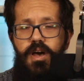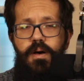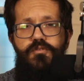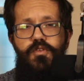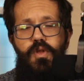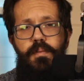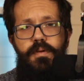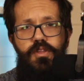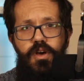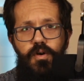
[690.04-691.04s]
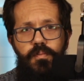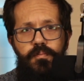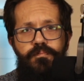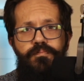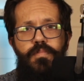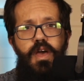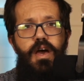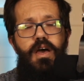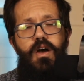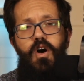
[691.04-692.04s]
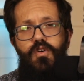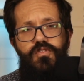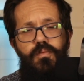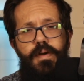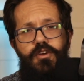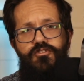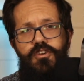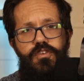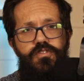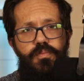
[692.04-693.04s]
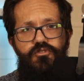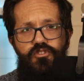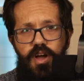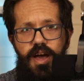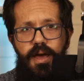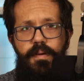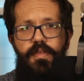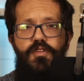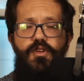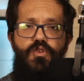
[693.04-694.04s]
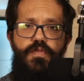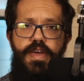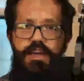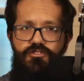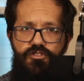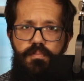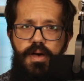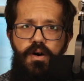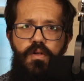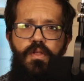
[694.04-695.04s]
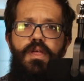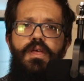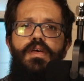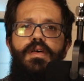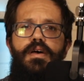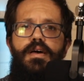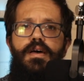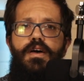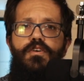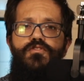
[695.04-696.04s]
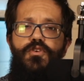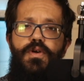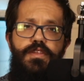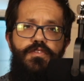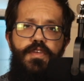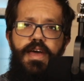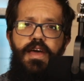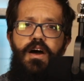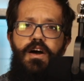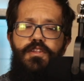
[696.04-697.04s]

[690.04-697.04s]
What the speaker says: So let me know. Also, make sure you subscribe, hit the notification bell so you can stay on